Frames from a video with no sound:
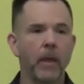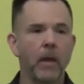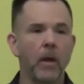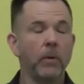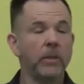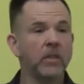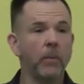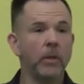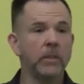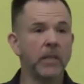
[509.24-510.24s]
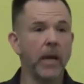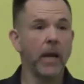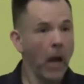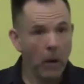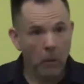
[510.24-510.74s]
when someone
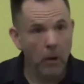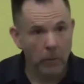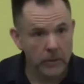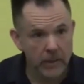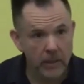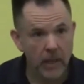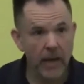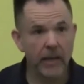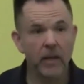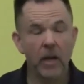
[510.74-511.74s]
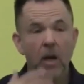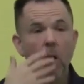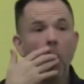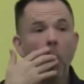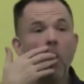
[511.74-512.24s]
say, what was it like?
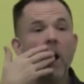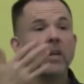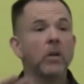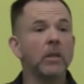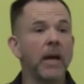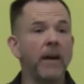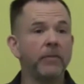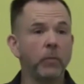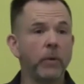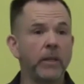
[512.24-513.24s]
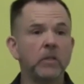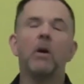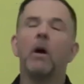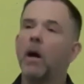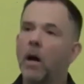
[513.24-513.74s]
What you're left with is
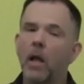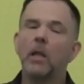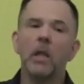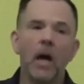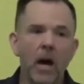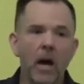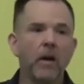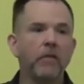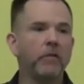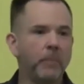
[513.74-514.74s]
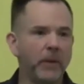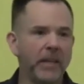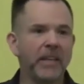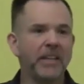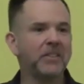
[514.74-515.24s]
love,
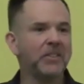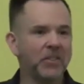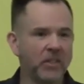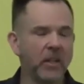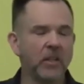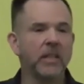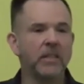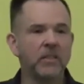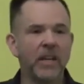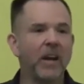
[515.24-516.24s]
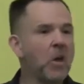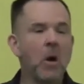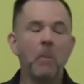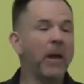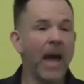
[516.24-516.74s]
peace, stillness.
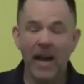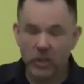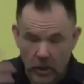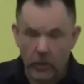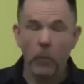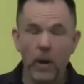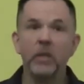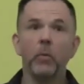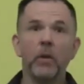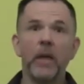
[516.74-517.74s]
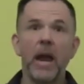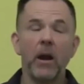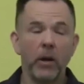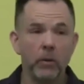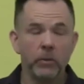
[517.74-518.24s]
But actually, when you were
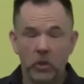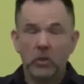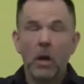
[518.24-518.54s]
there, it was just,